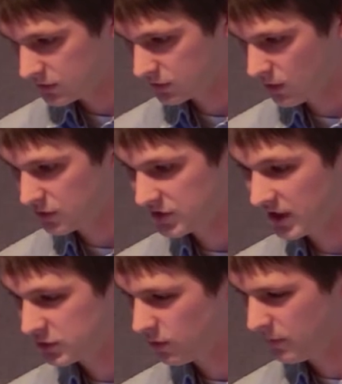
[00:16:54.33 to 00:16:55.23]
so
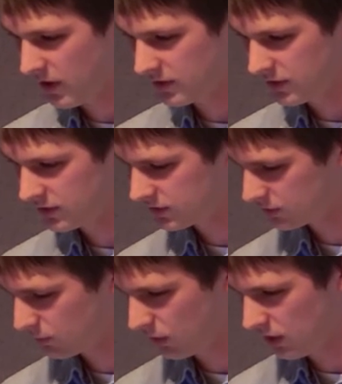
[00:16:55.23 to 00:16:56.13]
sexual
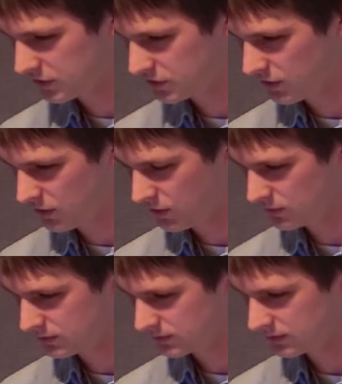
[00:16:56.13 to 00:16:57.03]
partners were
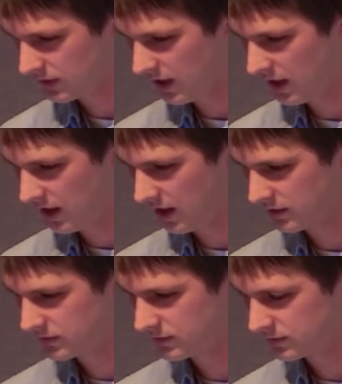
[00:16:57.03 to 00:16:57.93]
also, uh,
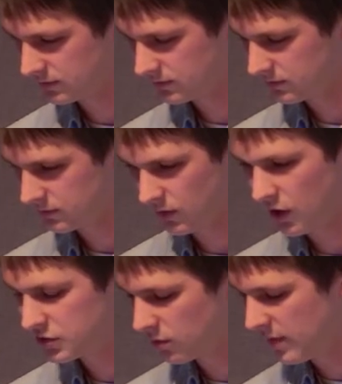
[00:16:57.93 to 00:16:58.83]

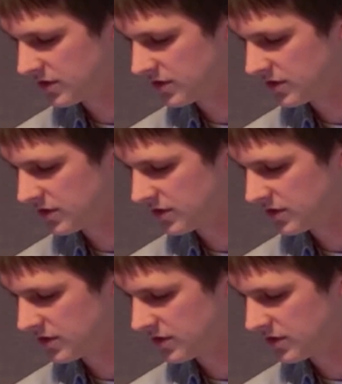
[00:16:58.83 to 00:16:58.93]
also a